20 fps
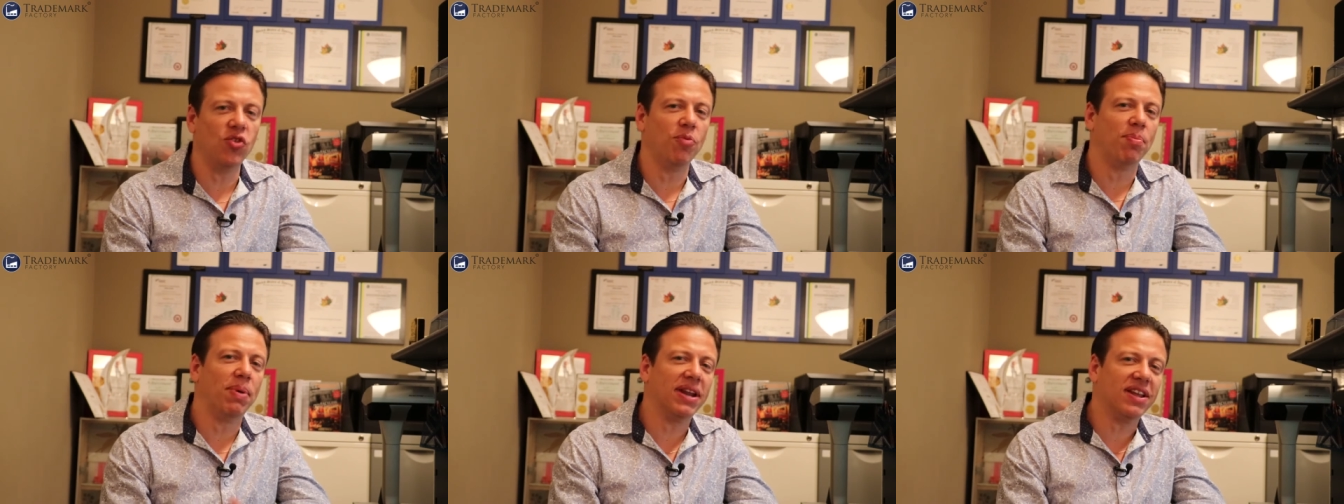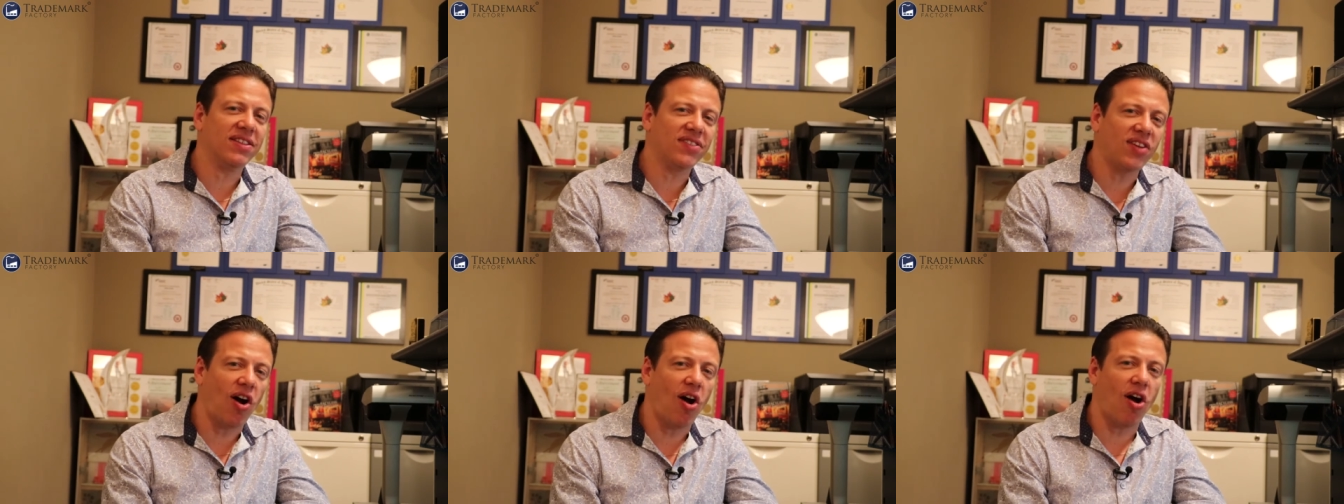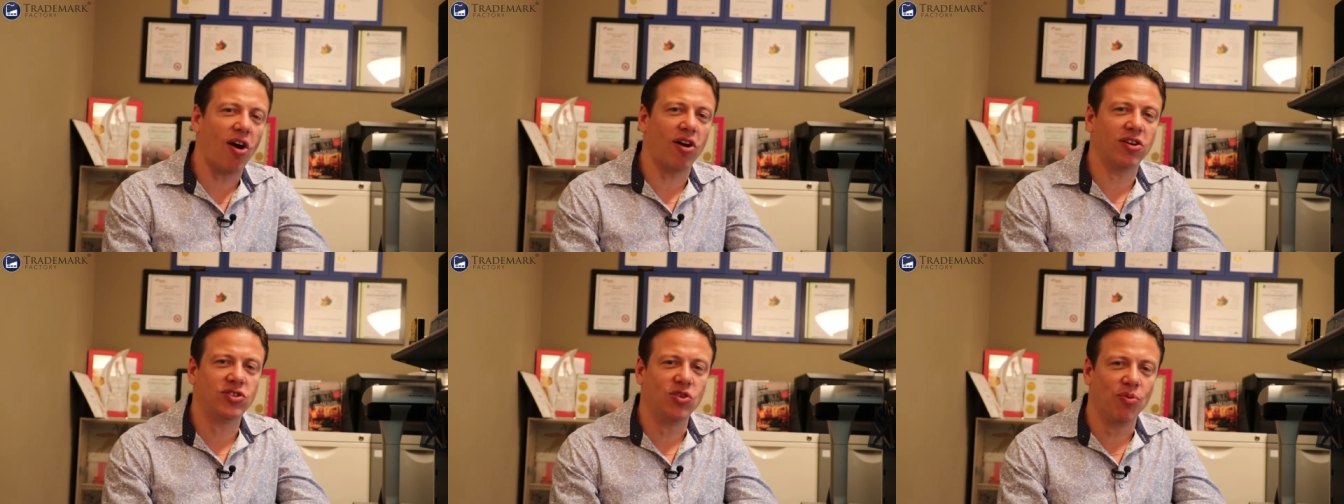but it's
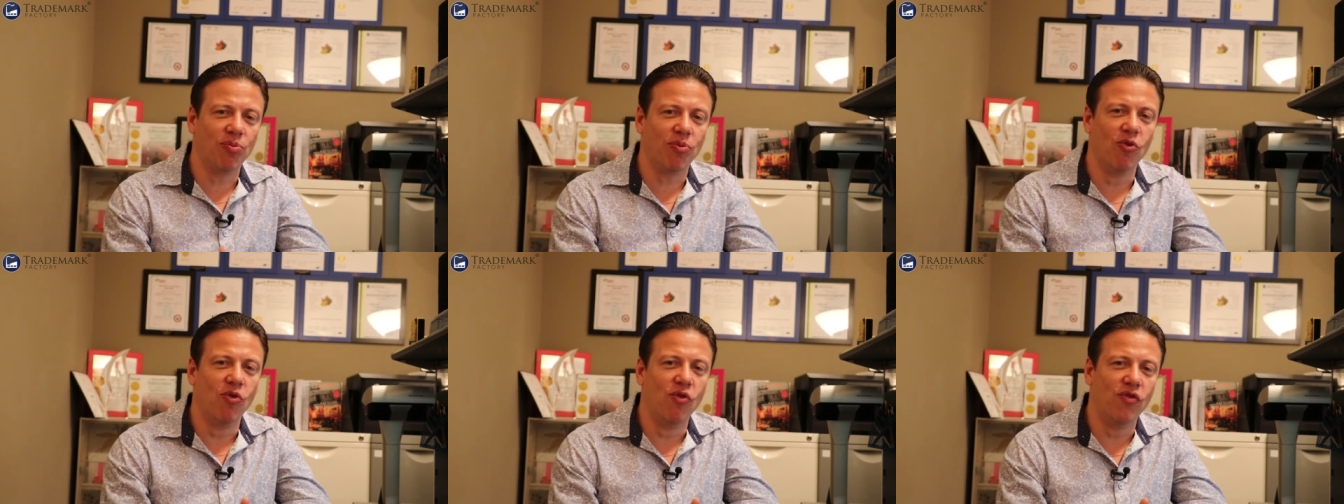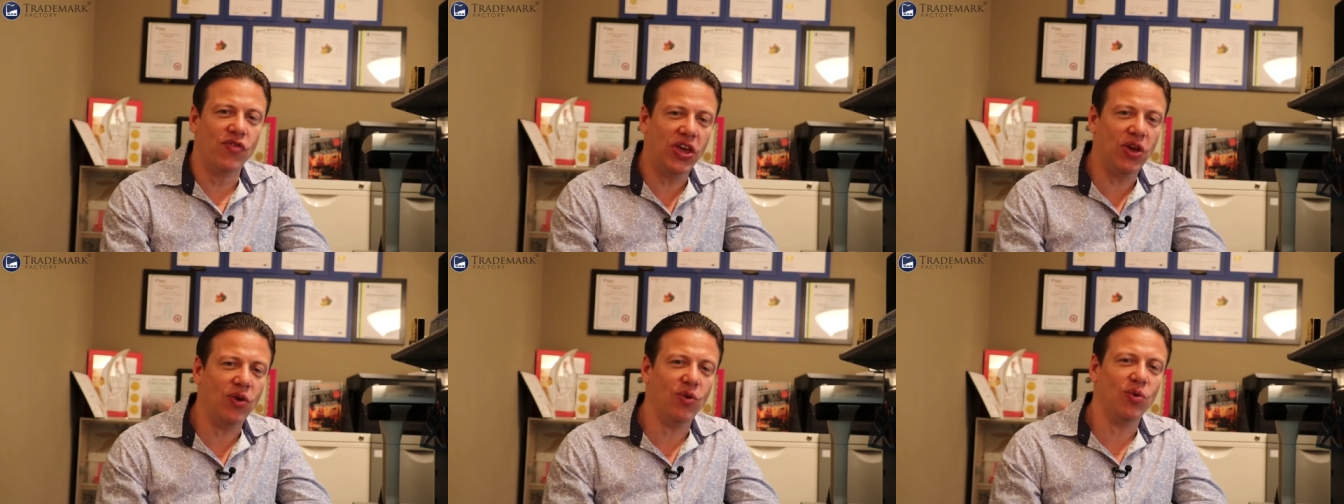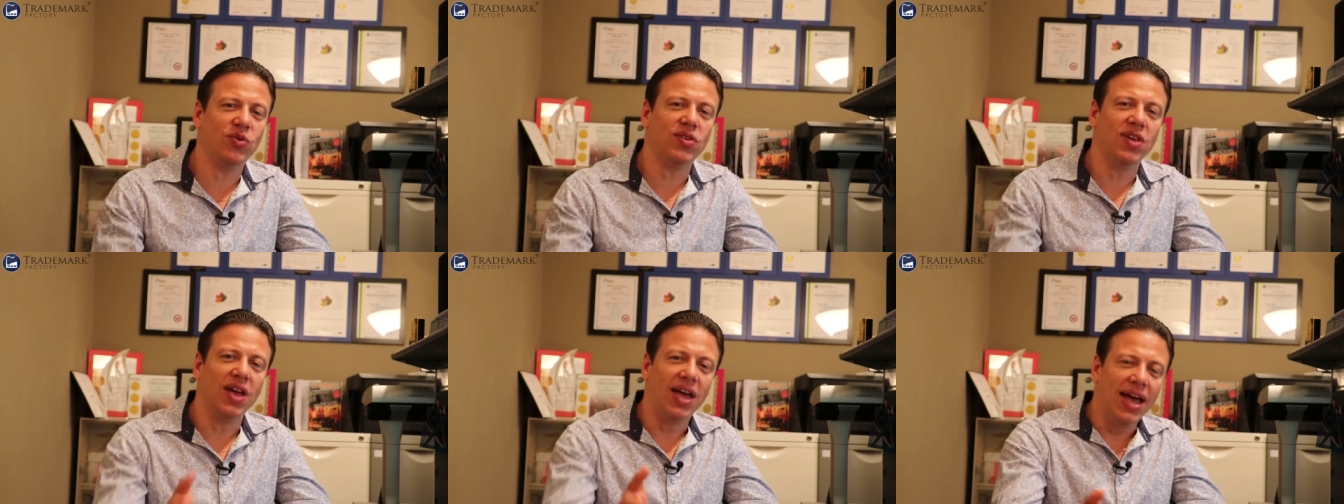hard to prove
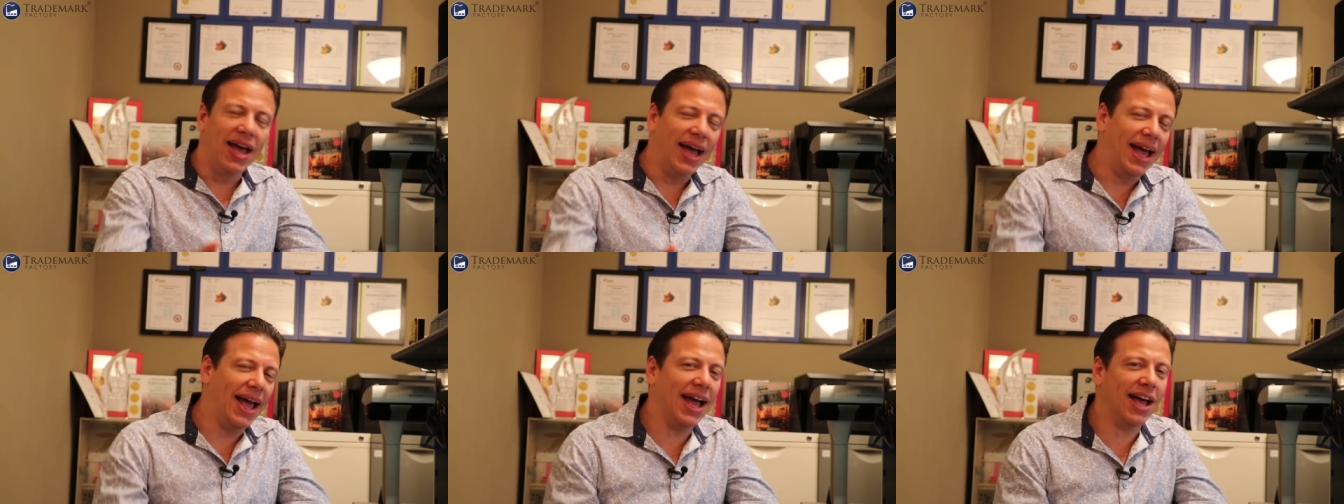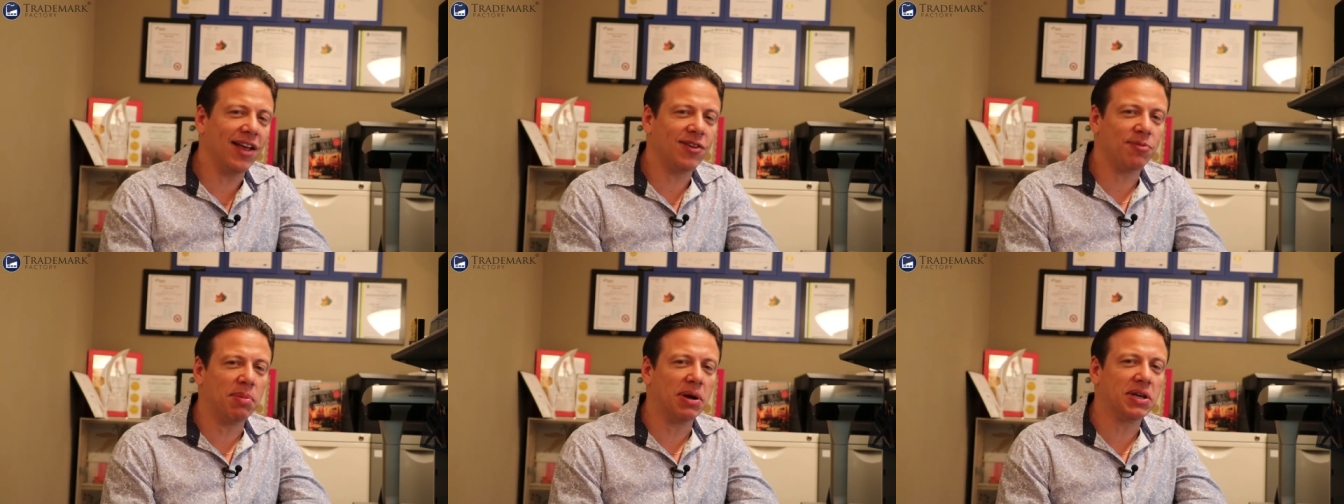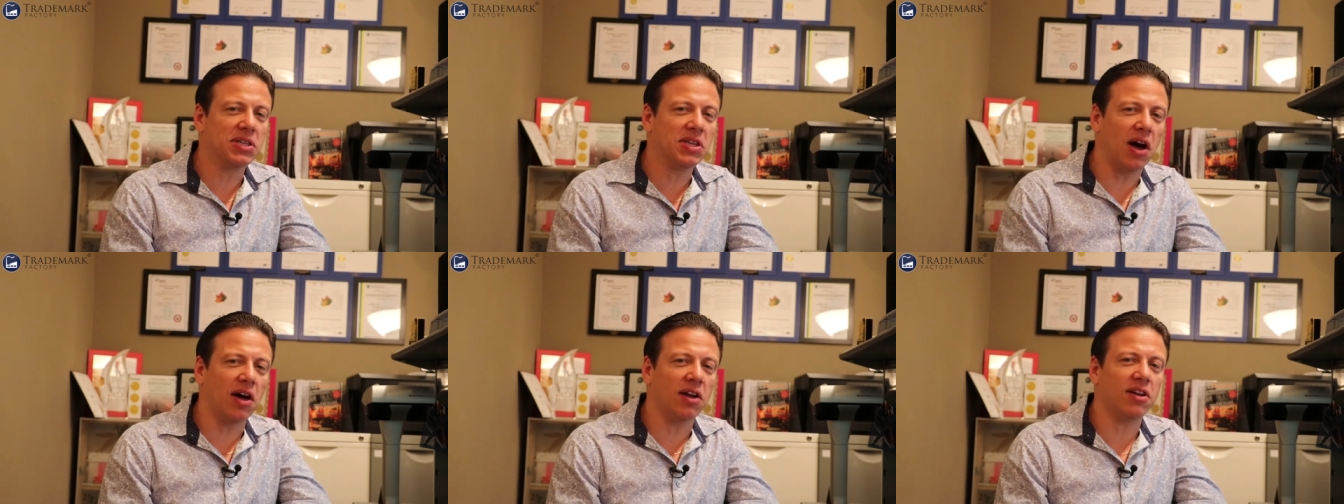use as
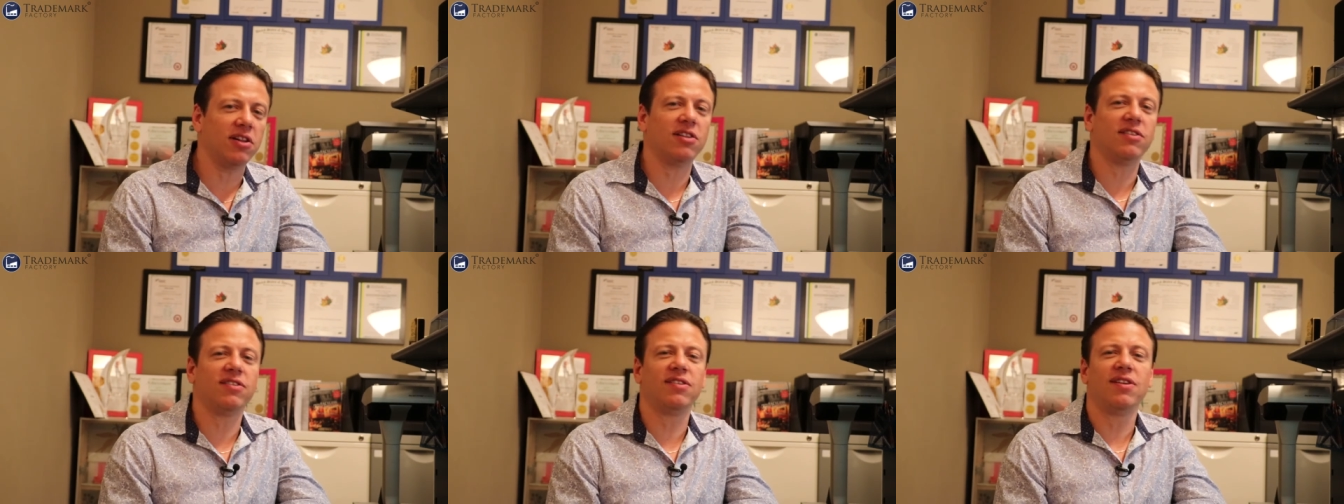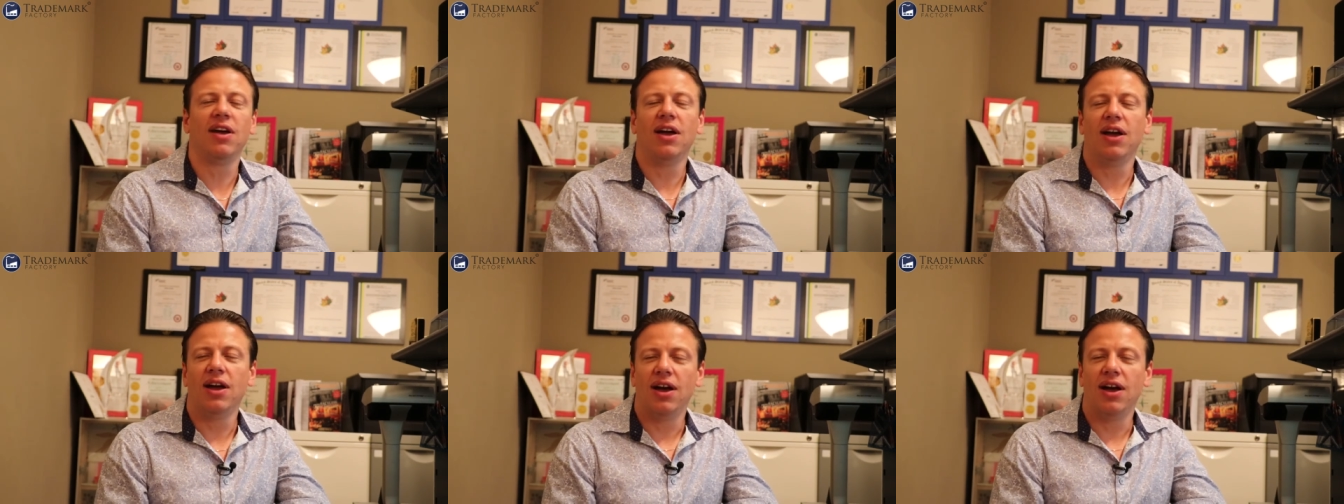McDonald's,